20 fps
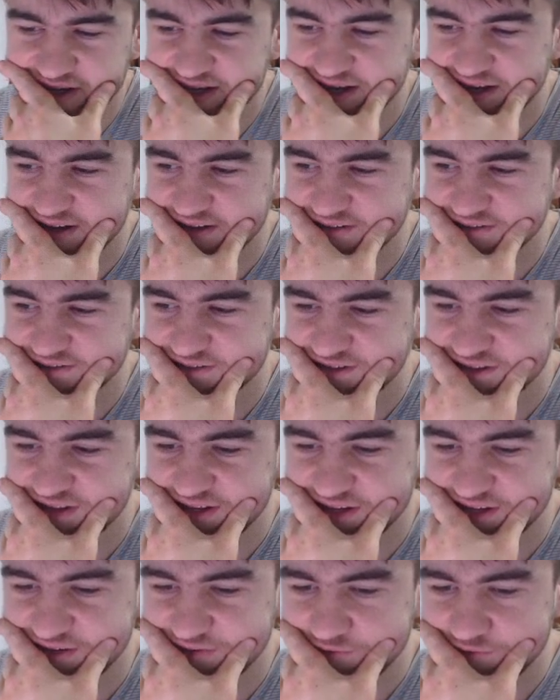at
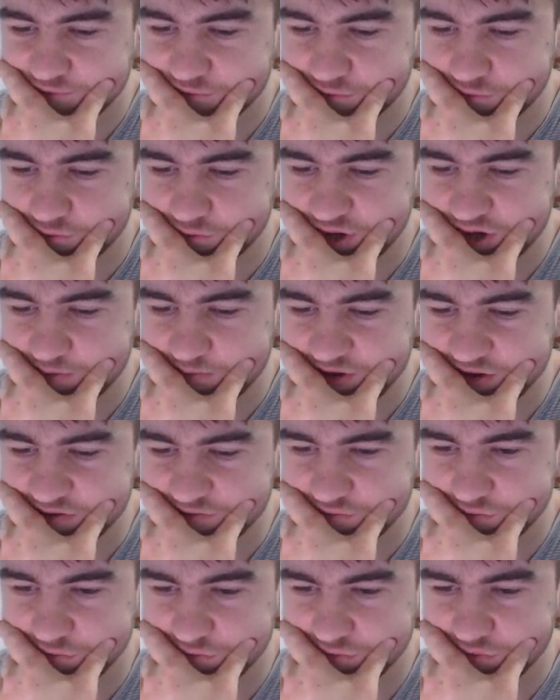the
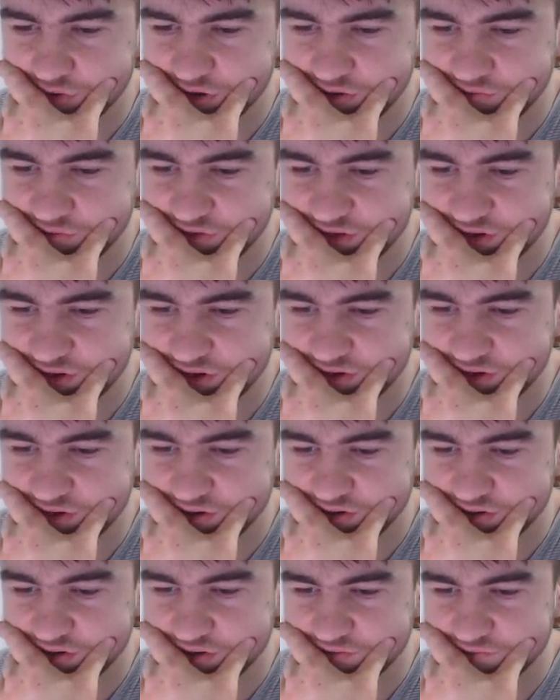Fremantle, wherever they
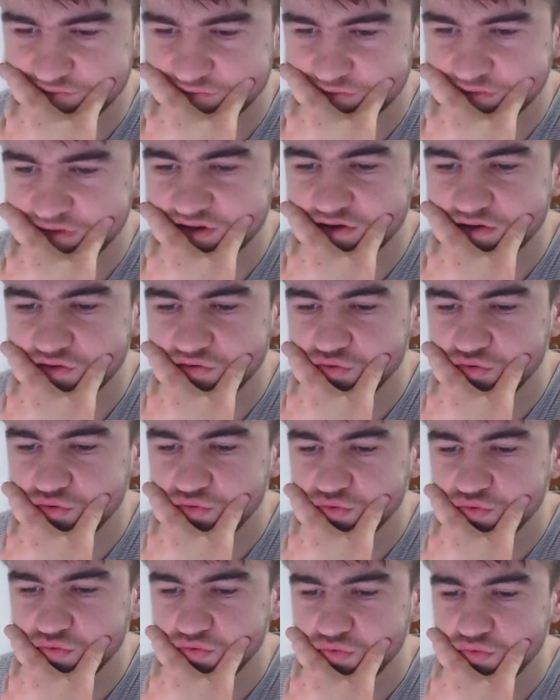are,
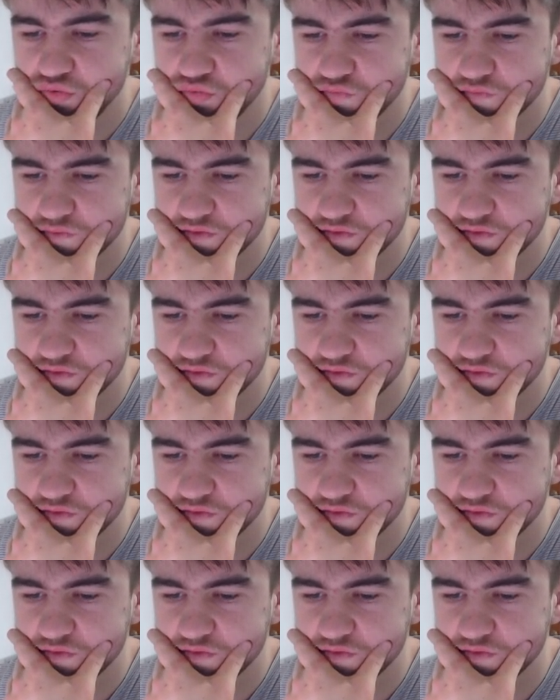Freo,